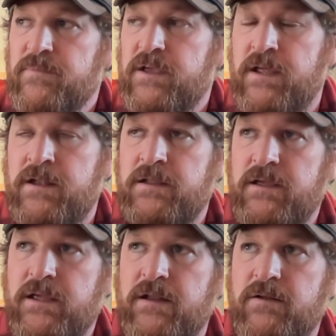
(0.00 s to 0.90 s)
And
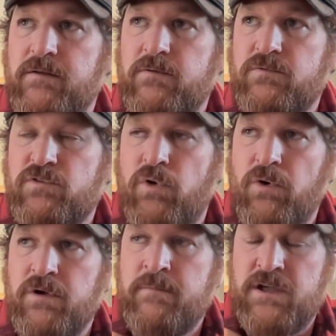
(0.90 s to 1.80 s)
it
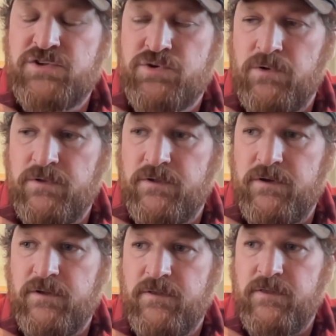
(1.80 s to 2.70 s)
tore in my
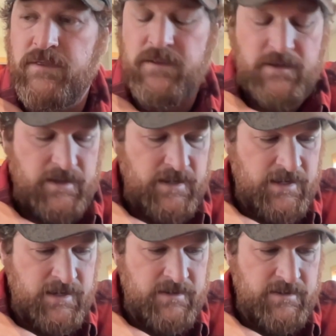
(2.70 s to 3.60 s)
shoulder.
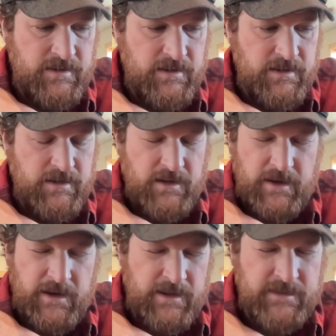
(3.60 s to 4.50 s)
And
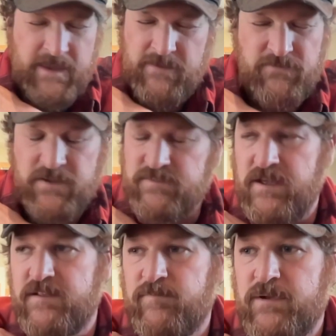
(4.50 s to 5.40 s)
I can't fix
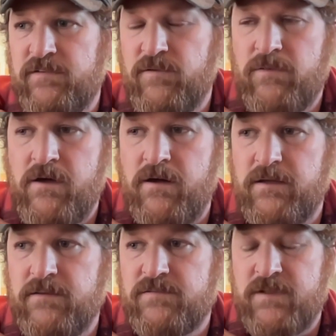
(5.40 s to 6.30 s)
that. It's been so long.
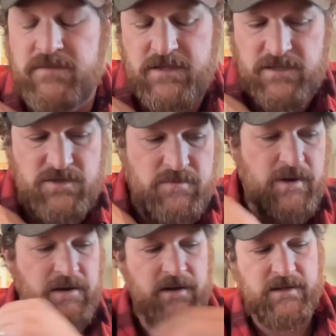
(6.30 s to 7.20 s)
There's nothing you can do
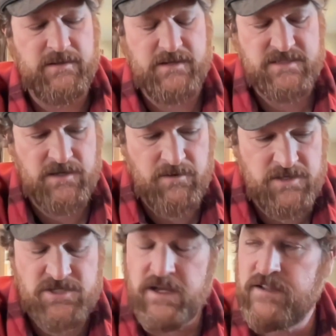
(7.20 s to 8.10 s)
about it. I could get
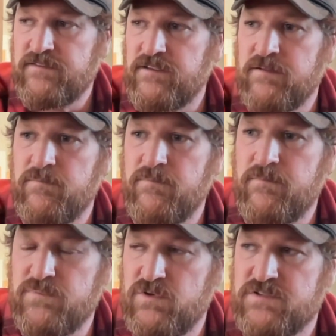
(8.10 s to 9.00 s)
steroid shots. I can
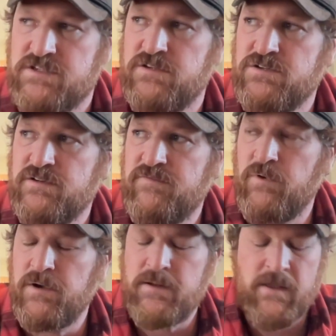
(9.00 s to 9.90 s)
do a surgery
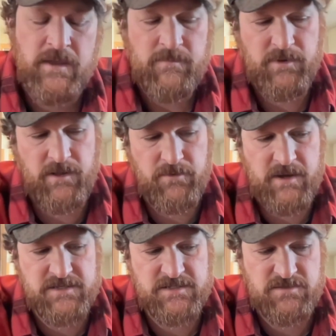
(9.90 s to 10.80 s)
for it. But
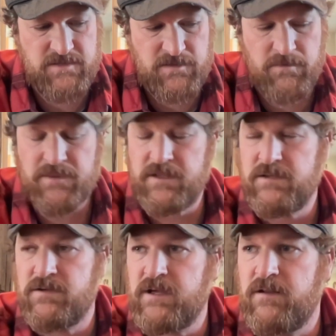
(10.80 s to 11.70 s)
otherwise, it's you deal with it
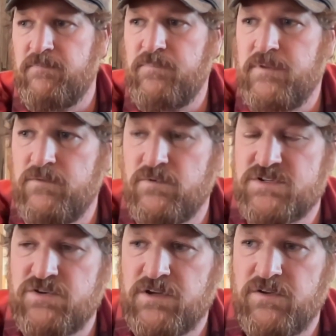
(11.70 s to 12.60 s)
and you kind of
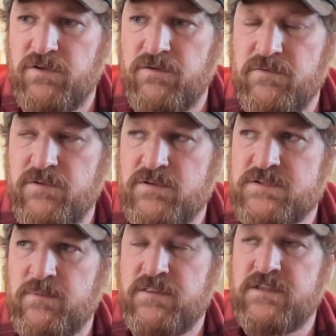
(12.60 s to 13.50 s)
restrict
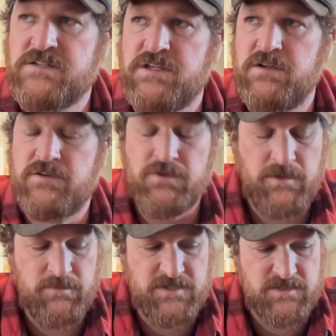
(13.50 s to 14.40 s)
some of the things that you're
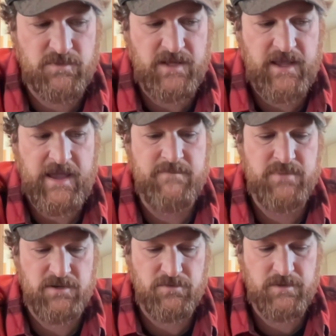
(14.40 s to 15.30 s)
doing, which is what I had
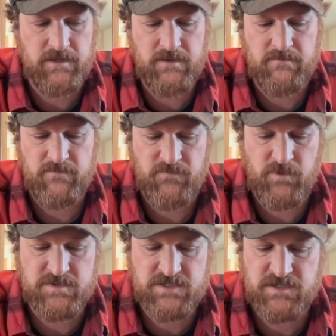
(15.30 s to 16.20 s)
been doing and
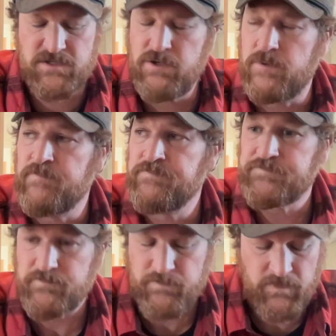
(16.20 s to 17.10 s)
forced to do.
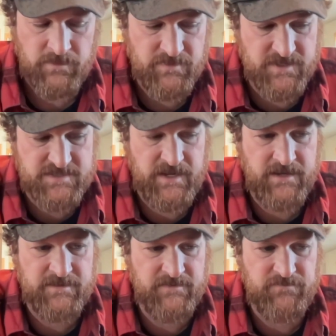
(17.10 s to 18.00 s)
This
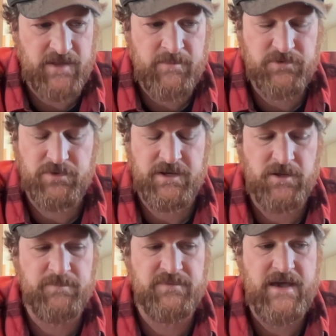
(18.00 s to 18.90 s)
anti-inflammatory
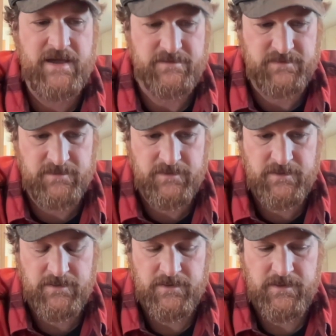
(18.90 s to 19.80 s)
helped that.
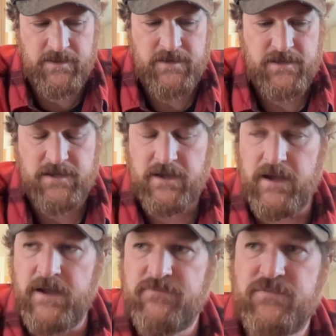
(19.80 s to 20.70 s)

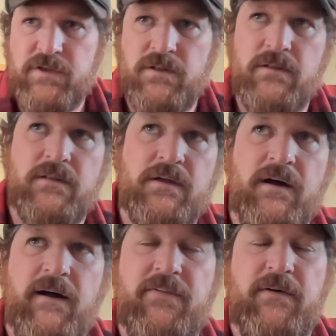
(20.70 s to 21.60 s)
I feel
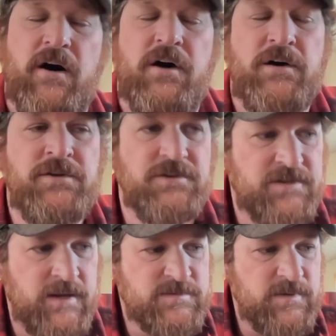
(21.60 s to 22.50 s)
100
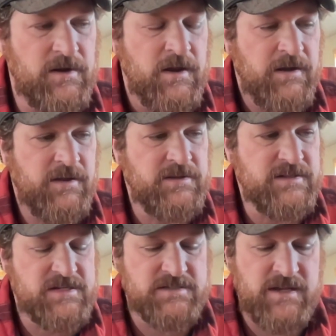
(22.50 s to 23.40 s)
times better. Now,
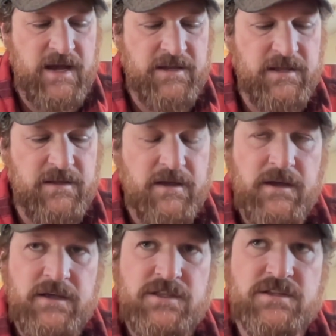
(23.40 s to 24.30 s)
this is not
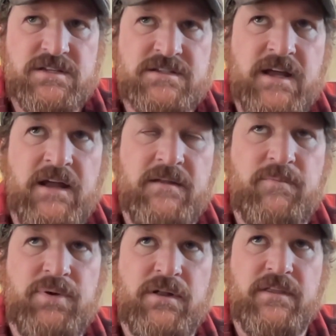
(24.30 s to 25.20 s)
a
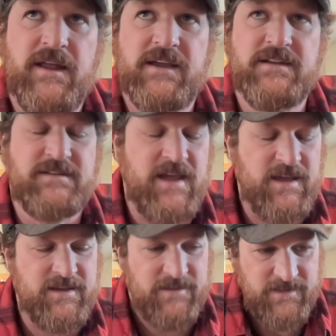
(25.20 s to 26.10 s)
pill that I can
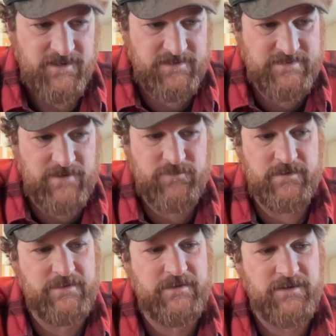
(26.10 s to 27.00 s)
take
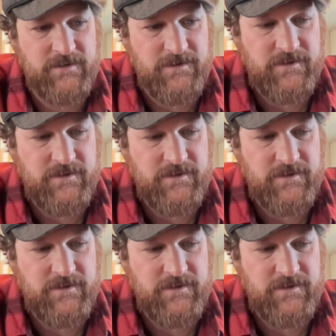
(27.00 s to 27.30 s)
indefinitely.